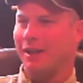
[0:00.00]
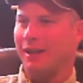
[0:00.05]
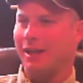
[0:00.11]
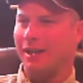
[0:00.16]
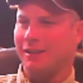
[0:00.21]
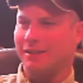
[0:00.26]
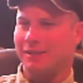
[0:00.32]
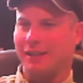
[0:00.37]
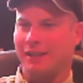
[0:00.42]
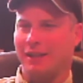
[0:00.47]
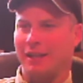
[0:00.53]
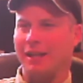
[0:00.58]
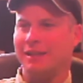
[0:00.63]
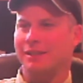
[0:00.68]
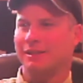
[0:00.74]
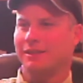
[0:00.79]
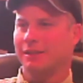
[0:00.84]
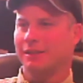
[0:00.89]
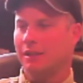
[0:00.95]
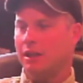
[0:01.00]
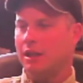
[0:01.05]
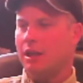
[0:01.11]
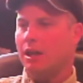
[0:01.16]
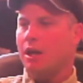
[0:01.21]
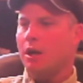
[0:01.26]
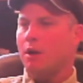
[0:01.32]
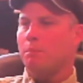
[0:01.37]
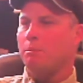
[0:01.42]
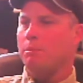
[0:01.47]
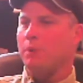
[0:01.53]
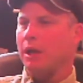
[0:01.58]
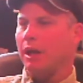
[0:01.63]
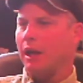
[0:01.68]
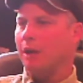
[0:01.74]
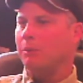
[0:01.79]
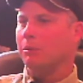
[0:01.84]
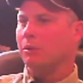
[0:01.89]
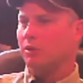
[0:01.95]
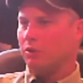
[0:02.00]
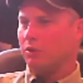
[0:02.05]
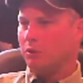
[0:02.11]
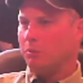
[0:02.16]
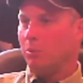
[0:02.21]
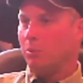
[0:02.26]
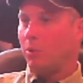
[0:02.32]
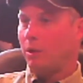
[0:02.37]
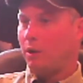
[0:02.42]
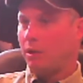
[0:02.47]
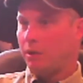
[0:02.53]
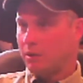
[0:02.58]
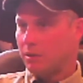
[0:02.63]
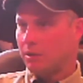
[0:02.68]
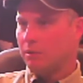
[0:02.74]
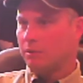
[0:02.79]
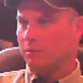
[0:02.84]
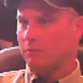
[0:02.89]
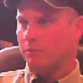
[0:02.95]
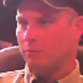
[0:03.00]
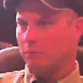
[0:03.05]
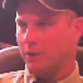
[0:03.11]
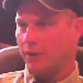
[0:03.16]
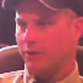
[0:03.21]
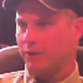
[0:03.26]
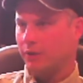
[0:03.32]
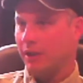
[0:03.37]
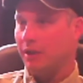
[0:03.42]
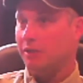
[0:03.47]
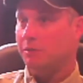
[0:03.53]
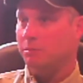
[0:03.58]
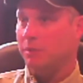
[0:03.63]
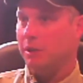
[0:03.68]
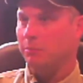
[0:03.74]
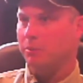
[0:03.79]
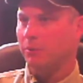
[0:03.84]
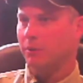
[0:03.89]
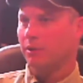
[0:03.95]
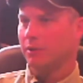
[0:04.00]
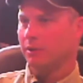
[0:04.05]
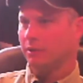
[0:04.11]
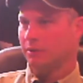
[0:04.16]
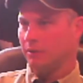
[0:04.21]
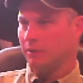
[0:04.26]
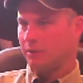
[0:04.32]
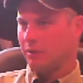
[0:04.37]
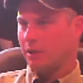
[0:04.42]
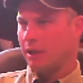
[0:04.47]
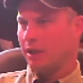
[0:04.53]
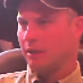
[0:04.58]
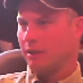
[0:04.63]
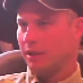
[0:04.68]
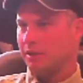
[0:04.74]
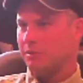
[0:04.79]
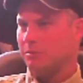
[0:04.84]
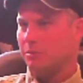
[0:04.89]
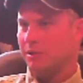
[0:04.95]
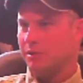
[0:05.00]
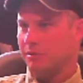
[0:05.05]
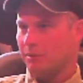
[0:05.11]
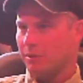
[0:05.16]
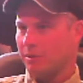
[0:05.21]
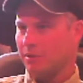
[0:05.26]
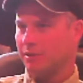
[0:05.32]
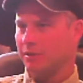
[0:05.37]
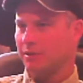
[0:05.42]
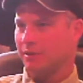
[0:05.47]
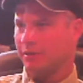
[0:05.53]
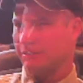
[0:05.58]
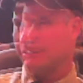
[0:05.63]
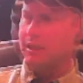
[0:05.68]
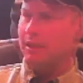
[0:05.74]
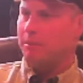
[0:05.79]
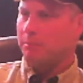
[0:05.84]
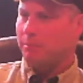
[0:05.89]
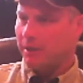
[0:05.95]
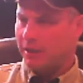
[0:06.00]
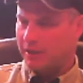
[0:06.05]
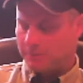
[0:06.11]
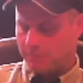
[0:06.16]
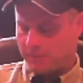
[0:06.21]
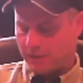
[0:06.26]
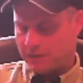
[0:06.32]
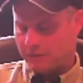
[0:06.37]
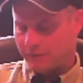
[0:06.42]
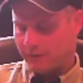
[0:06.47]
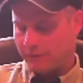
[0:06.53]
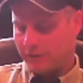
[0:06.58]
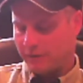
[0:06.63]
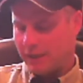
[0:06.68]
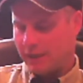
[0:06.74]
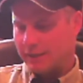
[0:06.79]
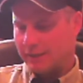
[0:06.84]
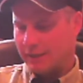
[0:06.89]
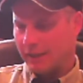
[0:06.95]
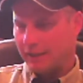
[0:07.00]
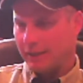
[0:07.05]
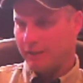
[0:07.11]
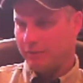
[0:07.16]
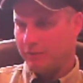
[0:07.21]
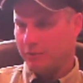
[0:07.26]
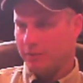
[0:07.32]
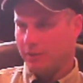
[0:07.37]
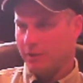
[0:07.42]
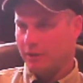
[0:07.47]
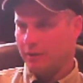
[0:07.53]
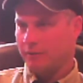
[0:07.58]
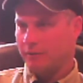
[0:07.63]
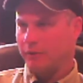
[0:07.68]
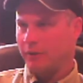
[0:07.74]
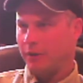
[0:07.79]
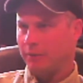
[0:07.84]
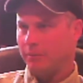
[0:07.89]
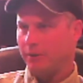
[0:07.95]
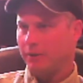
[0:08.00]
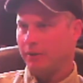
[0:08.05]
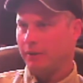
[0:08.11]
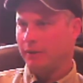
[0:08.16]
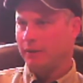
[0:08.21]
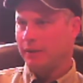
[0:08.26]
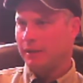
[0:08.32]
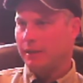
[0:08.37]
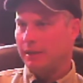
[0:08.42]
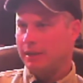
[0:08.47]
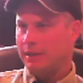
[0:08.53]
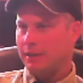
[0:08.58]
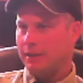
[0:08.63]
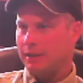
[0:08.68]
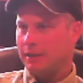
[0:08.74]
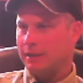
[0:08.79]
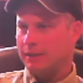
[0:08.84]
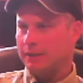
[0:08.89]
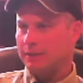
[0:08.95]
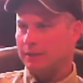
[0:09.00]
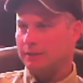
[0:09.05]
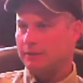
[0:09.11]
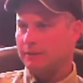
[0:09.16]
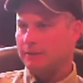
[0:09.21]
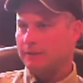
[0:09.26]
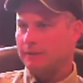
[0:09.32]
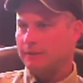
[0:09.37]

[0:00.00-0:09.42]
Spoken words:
I'd say that's being able to do more with less people and less resources. I'd say the biggest piece of advice I can give to a young farmer is